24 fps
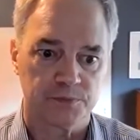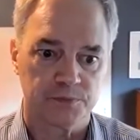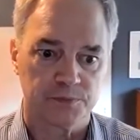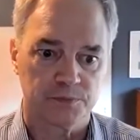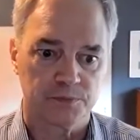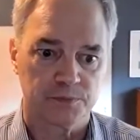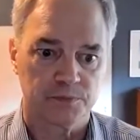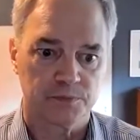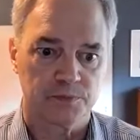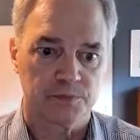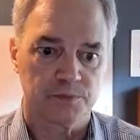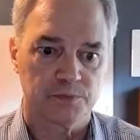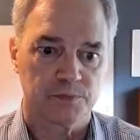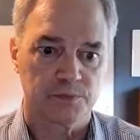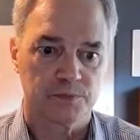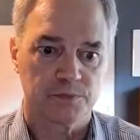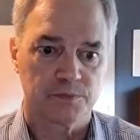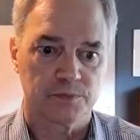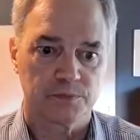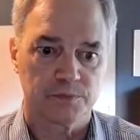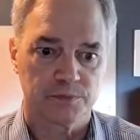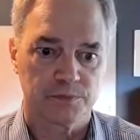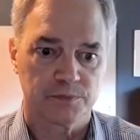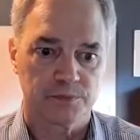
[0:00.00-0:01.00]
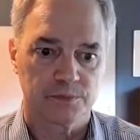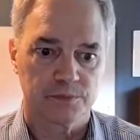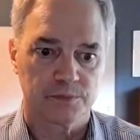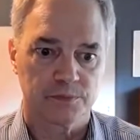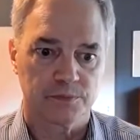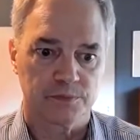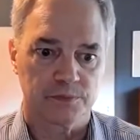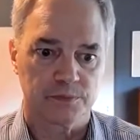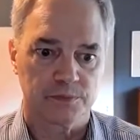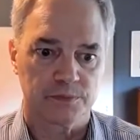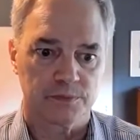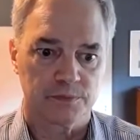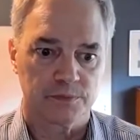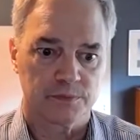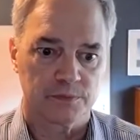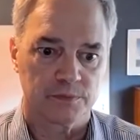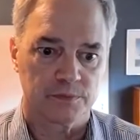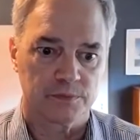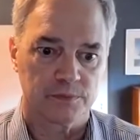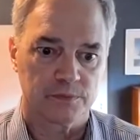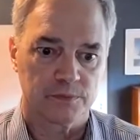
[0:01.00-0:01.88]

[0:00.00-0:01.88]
[no speech]